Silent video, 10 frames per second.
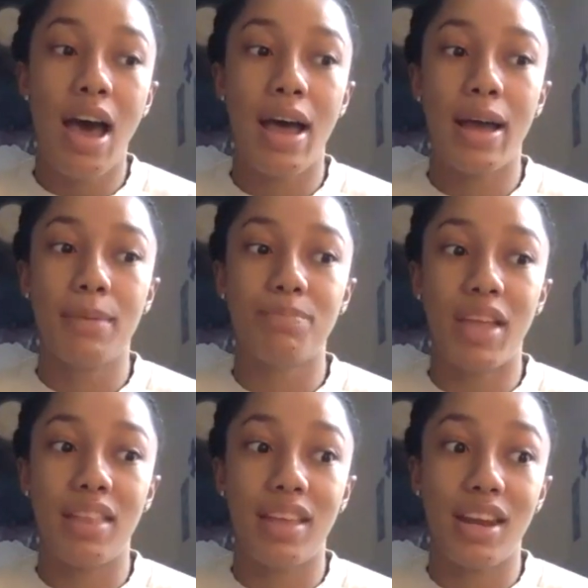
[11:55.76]

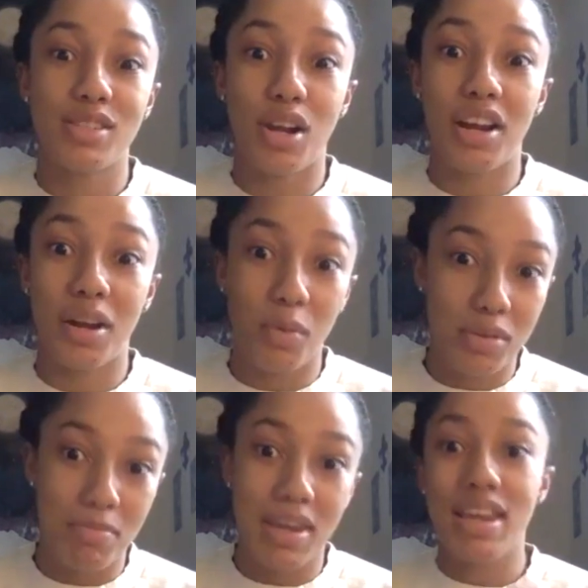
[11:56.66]
And then it started
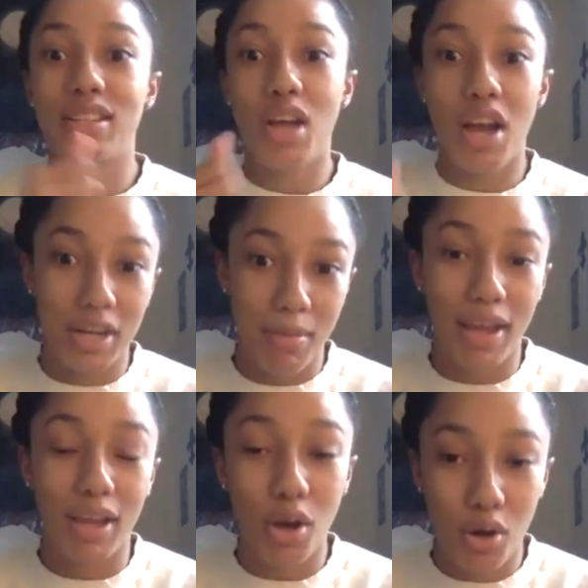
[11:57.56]
with me talking to my
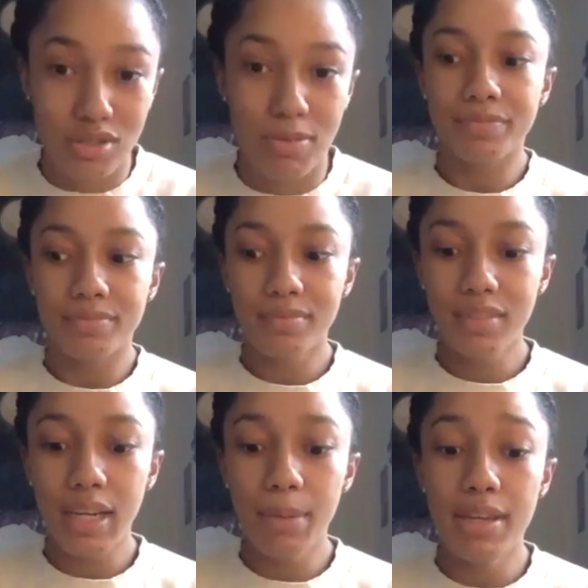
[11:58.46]
coach,
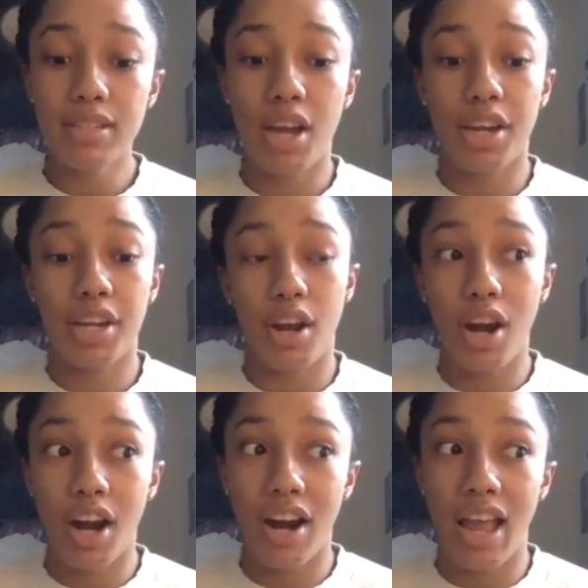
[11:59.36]
me talking to
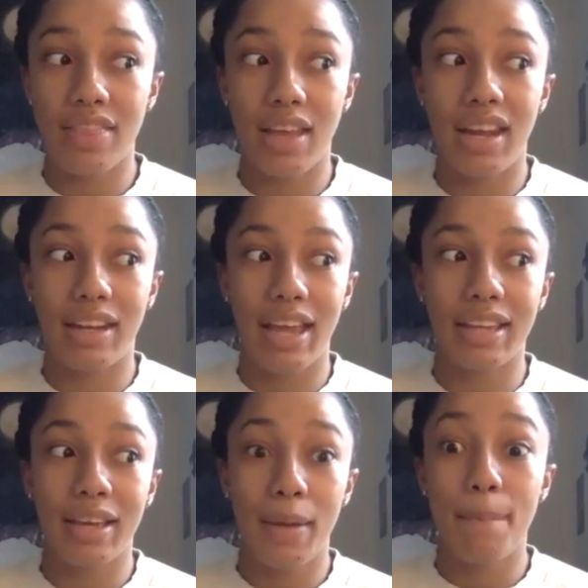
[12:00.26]
her, and then
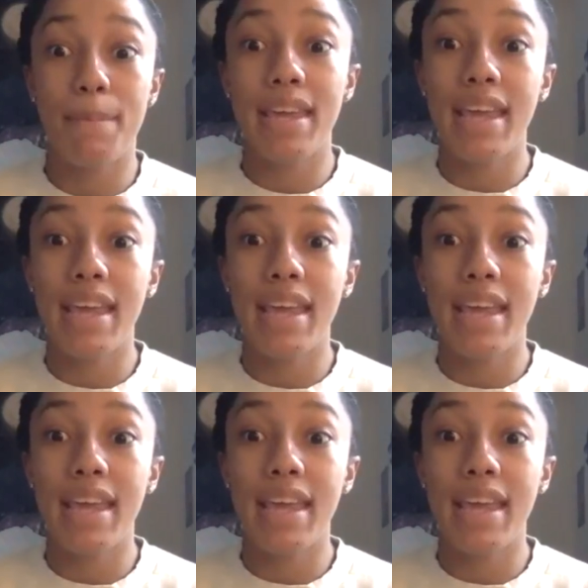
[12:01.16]
like me